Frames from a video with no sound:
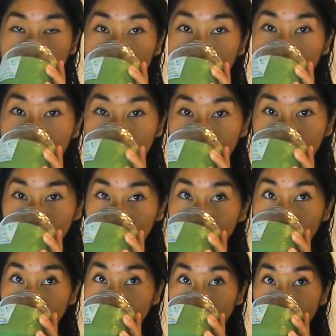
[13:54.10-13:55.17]
Good.
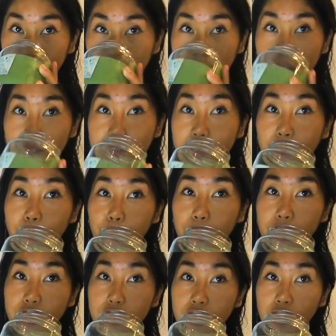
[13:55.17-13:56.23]
It's like
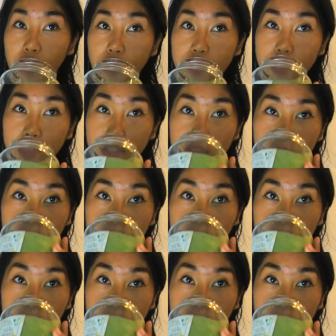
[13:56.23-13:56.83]
matcha latte.